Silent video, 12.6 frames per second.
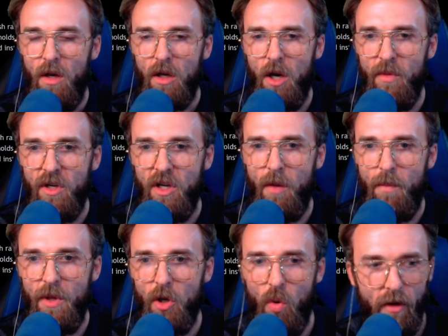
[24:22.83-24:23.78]
coming in a
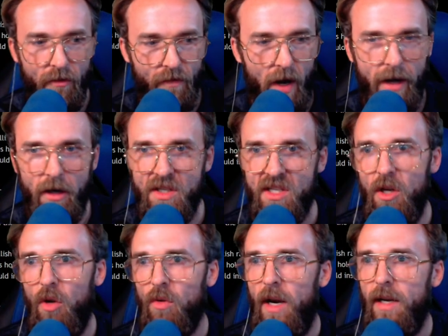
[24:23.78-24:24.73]
Bitcoin fire
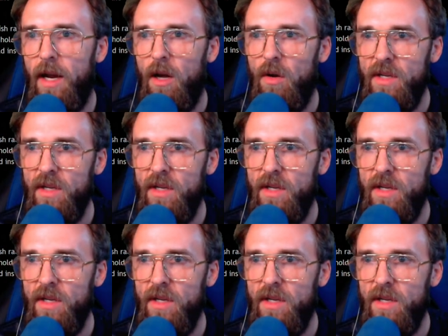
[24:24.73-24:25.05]
sale right now.